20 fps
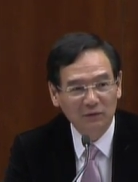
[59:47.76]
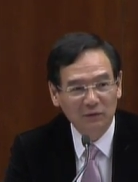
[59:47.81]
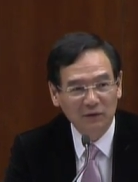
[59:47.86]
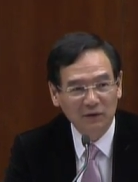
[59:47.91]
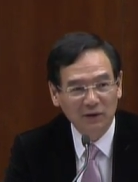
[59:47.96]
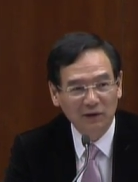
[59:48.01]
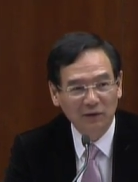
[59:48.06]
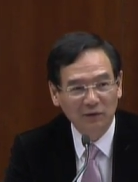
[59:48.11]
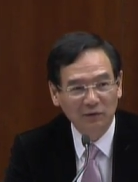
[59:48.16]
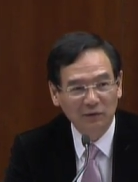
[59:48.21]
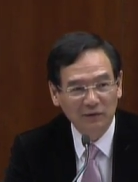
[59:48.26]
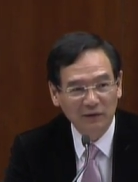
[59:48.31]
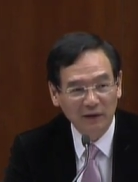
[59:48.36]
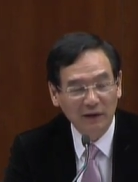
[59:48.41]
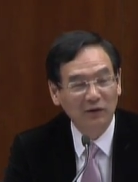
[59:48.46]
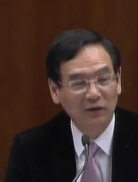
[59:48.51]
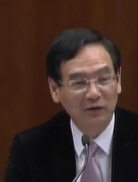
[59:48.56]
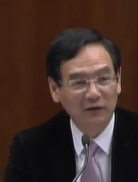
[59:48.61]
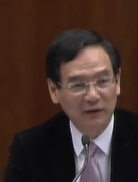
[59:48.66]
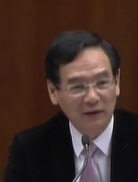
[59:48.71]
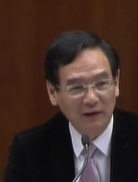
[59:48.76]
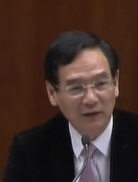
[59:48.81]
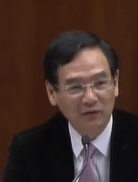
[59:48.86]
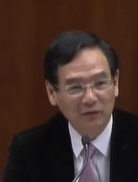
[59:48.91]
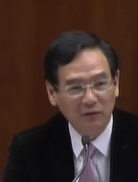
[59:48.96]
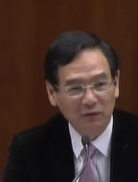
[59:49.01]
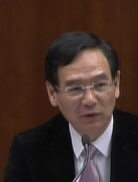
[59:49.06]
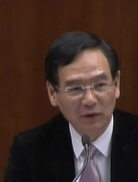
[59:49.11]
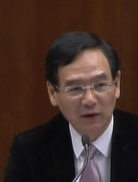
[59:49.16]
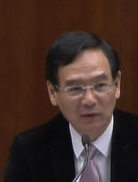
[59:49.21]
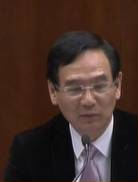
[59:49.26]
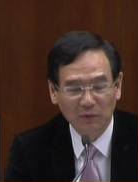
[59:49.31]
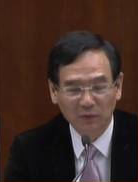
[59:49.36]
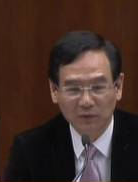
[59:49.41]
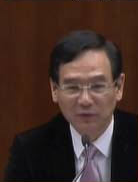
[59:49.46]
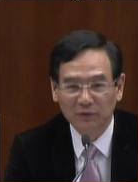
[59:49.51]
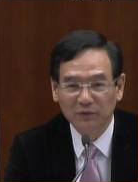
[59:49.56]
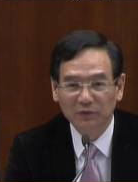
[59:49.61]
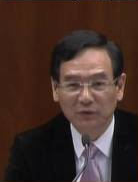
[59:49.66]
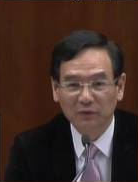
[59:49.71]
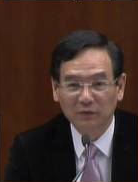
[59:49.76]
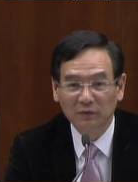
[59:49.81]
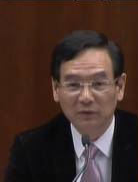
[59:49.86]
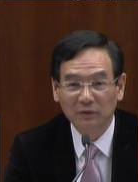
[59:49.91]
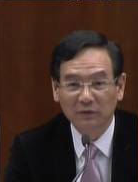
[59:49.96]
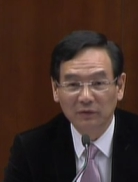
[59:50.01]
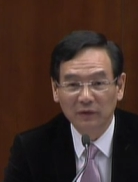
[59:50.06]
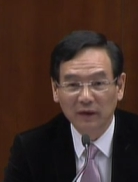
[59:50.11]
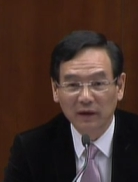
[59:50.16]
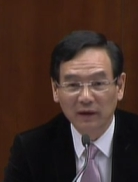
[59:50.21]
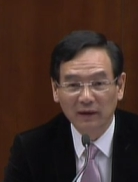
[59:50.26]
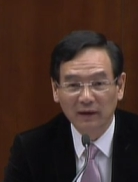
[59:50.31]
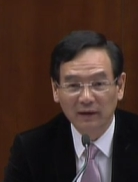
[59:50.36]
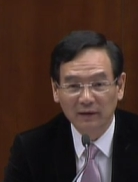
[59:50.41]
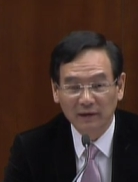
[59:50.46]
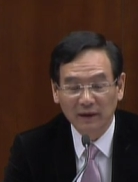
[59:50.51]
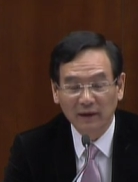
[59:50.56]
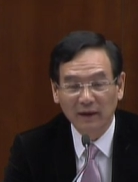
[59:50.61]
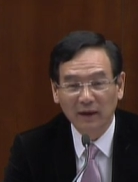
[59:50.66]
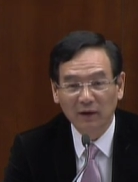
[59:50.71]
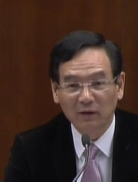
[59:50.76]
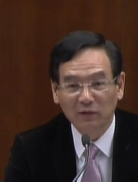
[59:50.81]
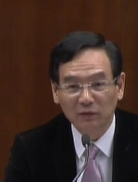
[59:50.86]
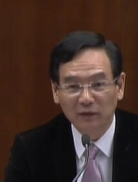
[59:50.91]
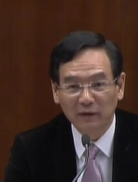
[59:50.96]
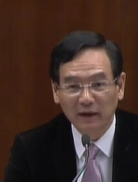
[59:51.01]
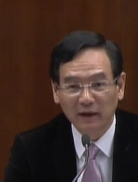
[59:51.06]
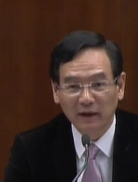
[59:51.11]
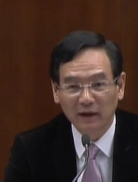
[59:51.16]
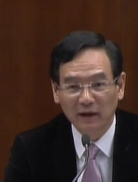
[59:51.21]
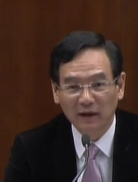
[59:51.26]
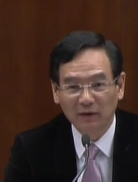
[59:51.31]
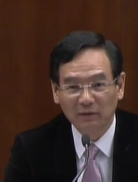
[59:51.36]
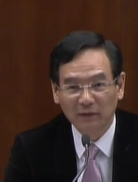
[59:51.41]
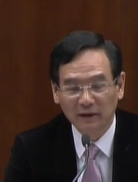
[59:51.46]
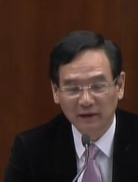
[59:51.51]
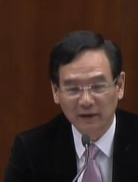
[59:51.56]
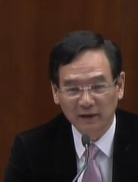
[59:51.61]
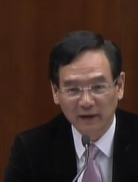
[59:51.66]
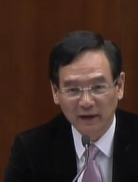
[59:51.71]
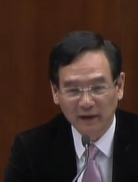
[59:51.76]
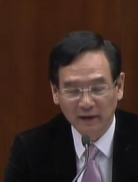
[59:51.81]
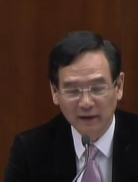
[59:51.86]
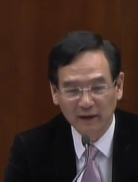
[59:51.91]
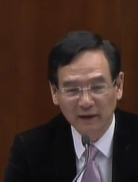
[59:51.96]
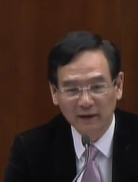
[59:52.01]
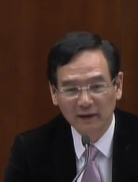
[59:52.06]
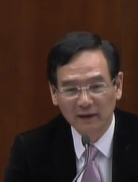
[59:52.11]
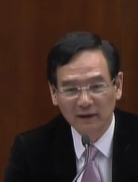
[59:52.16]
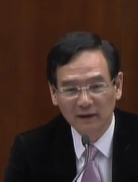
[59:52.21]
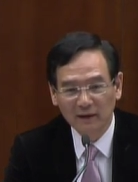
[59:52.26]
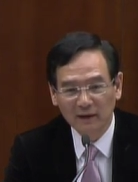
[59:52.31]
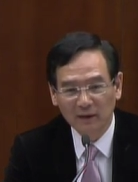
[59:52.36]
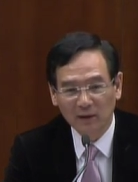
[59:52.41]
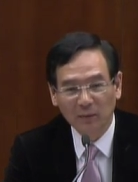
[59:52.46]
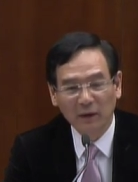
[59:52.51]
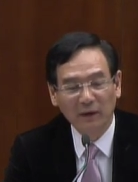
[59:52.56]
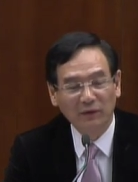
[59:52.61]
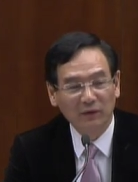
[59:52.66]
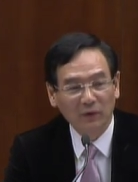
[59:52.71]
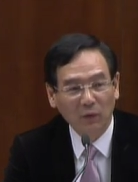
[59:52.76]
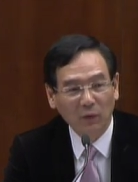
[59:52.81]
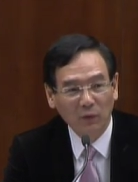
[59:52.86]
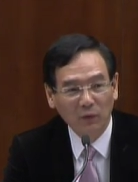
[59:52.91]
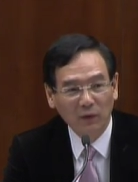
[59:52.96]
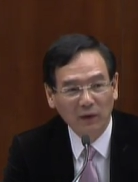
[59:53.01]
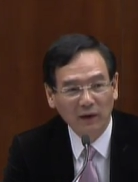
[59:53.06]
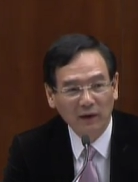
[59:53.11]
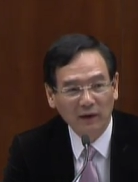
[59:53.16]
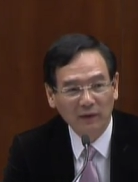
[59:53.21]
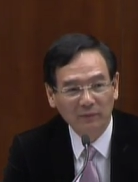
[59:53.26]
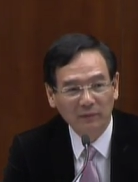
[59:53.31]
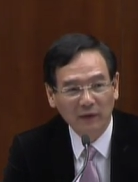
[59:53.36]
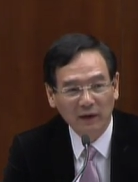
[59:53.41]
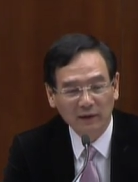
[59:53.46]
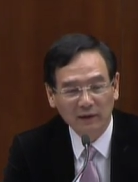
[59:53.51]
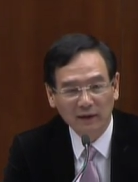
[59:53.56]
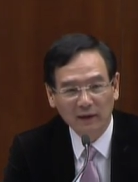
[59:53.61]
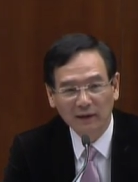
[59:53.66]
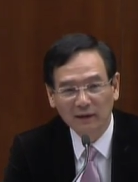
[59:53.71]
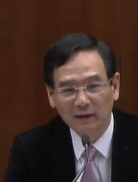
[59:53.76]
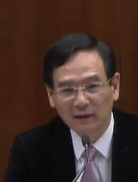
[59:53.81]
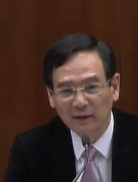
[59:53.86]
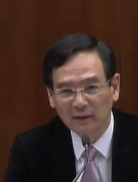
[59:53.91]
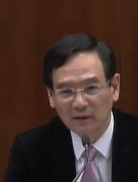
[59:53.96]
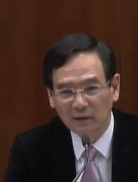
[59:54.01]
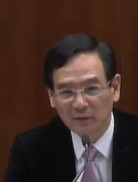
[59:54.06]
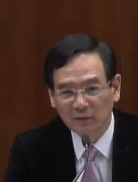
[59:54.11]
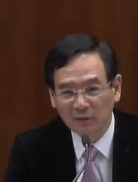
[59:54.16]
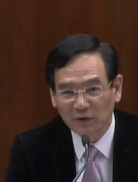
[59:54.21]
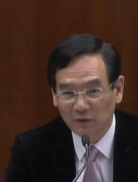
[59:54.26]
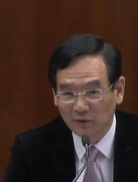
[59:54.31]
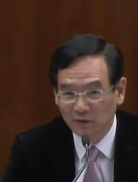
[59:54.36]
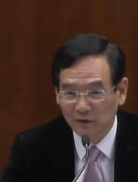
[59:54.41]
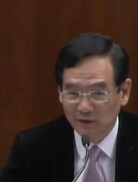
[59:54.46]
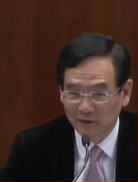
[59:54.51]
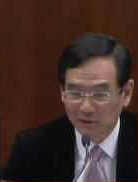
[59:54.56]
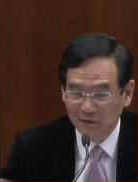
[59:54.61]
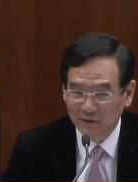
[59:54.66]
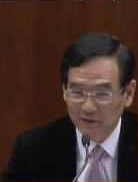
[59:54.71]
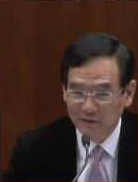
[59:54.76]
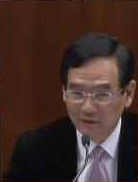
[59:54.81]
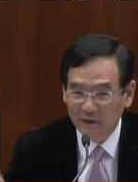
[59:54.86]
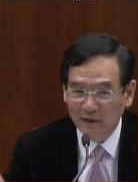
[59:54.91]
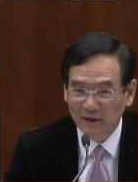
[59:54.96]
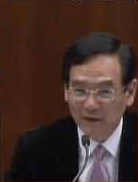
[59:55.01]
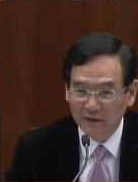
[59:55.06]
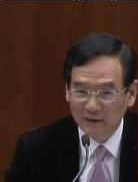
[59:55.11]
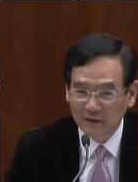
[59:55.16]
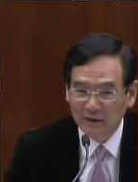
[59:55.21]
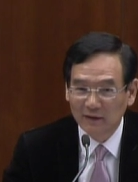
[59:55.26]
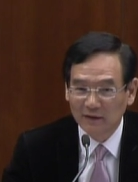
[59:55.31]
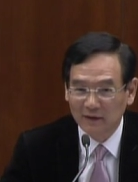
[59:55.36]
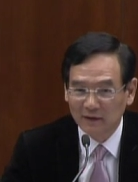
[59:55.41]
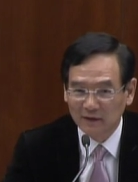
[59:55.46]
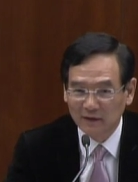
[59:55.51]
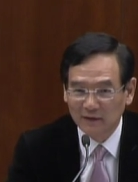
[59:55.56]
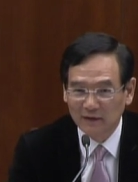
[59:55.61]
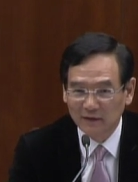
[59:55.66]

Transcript: And if there is a, a bigger increase in a gross floor area, then the potential will be higher.